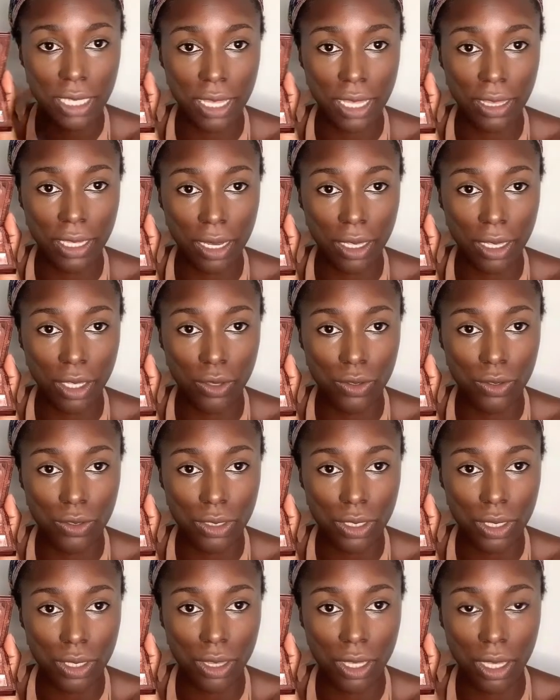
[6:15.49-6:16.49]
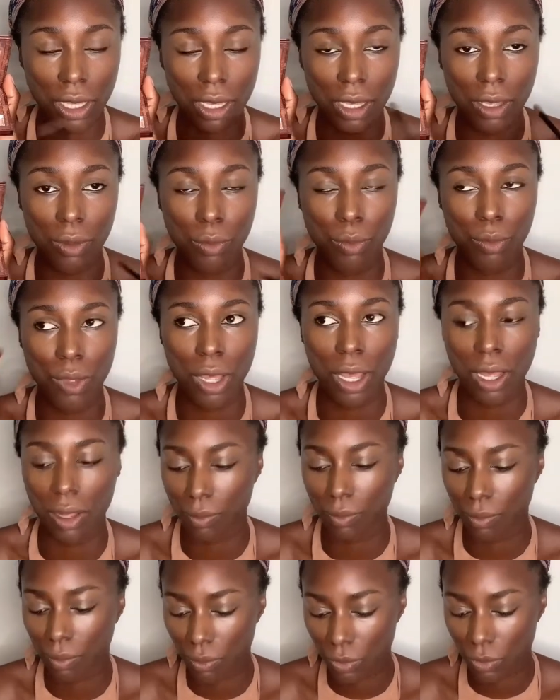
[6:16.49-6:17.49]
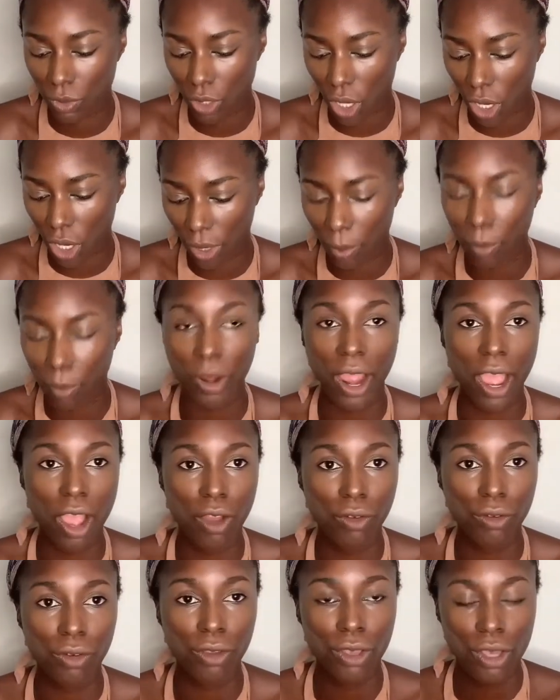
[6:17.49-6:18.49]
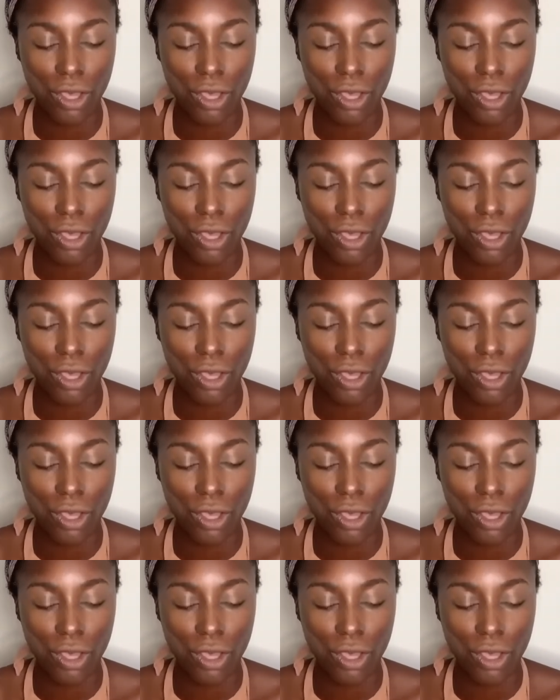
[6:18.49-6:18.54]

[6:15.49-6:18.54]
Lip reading: and then I use the dark brown.